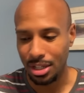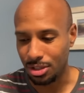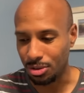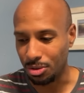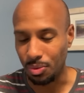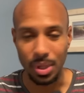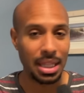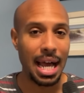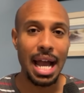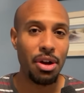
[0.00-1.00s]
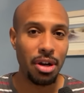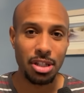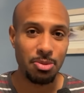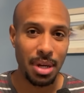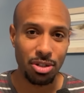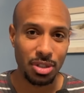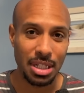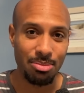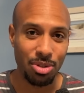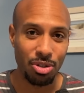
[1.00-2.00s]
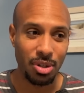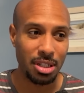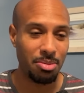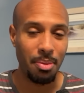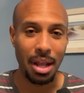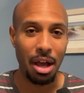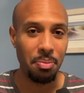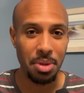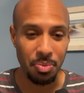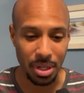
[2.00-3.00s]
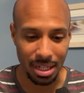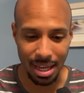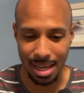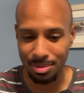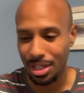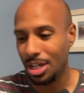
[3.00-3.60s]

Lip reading: to rely on its special teams unit to be able to help them win games,